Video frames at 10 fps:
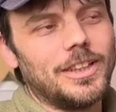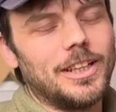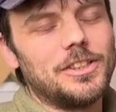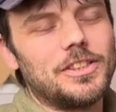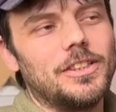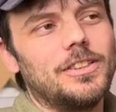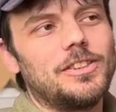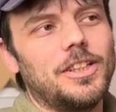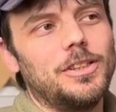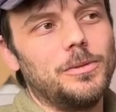that is a
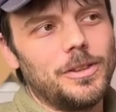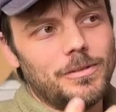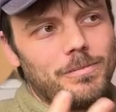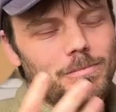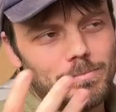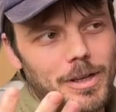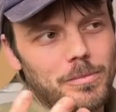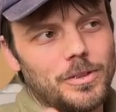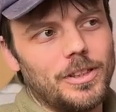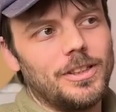genuine
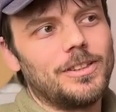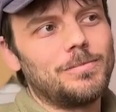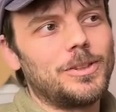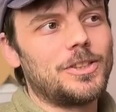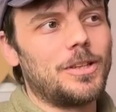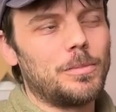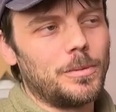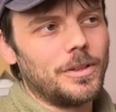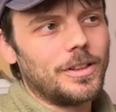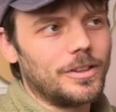memory because they
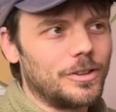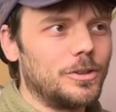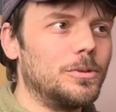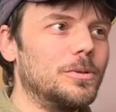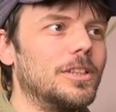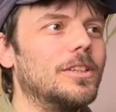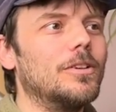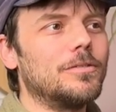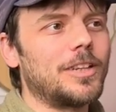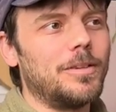probably think I googled it
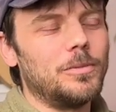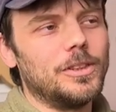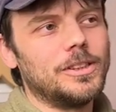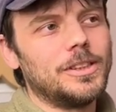off camera.